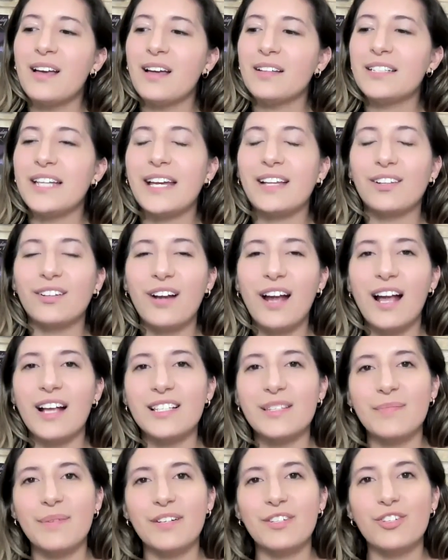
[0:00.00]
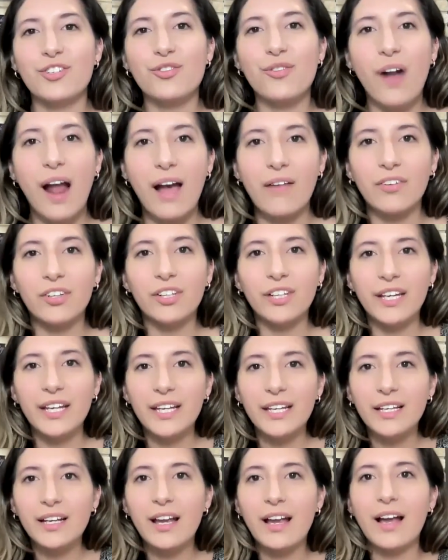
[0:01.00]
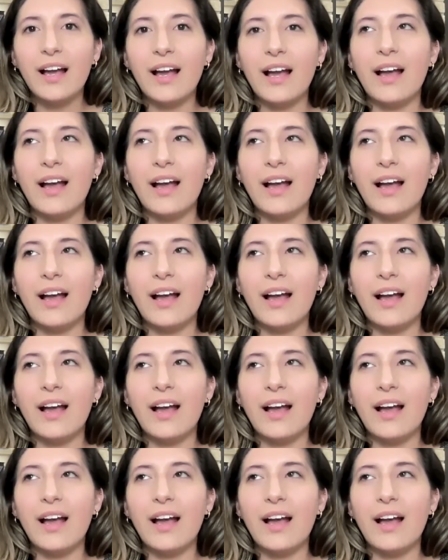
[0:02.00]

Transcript: Taylor has been traveling